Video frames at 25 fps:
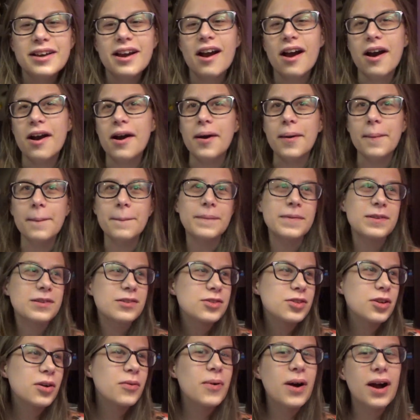
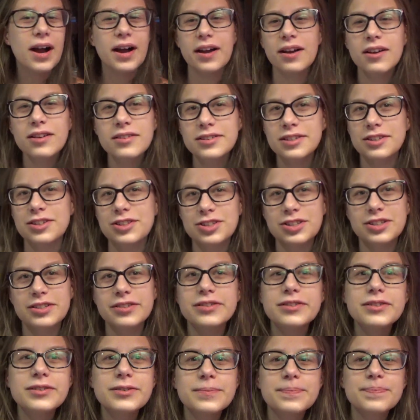So I
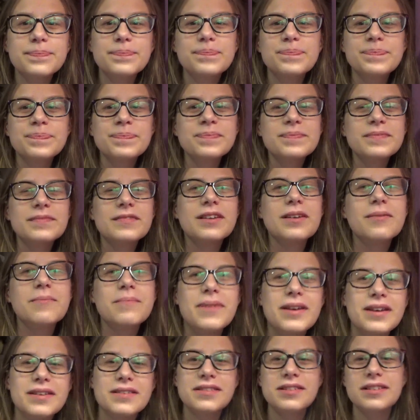auditioned
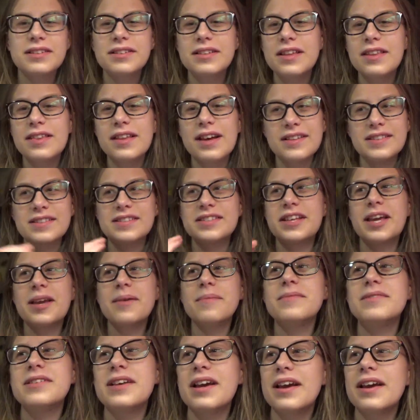basically that
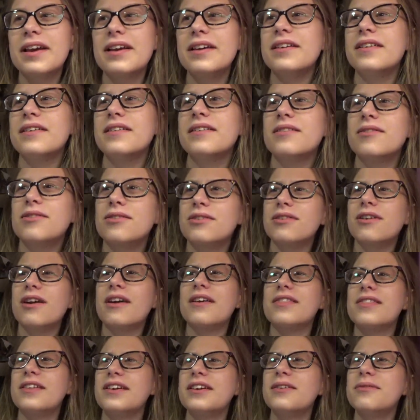same day, or
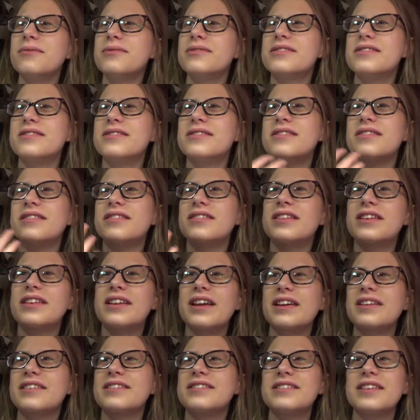I think it was the
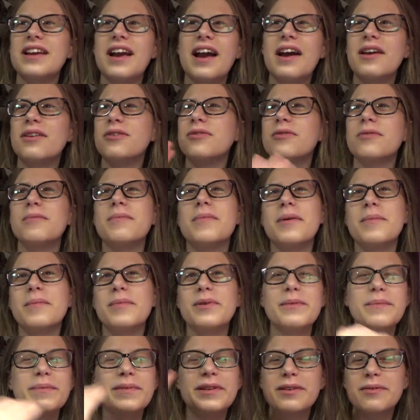next day, I don't
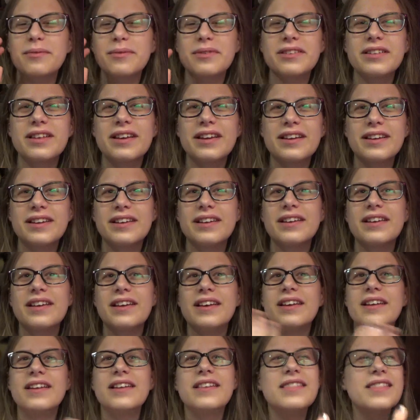remember, but it was like
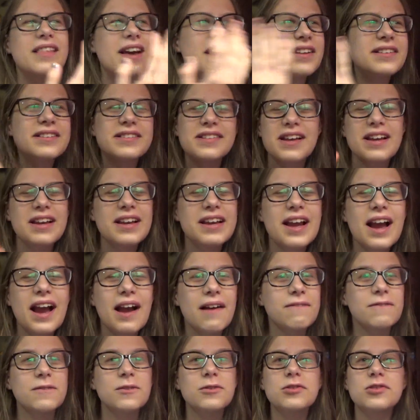that day
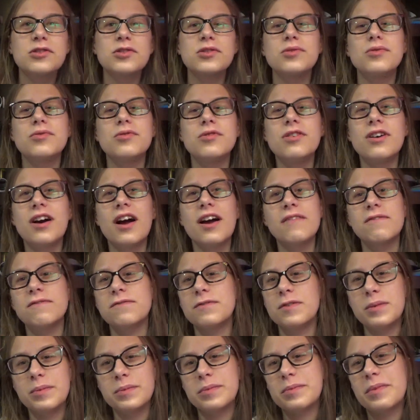after school I
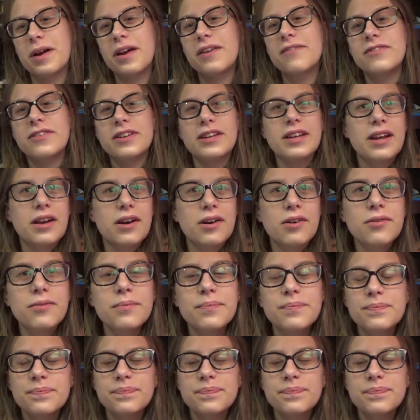filmed my video.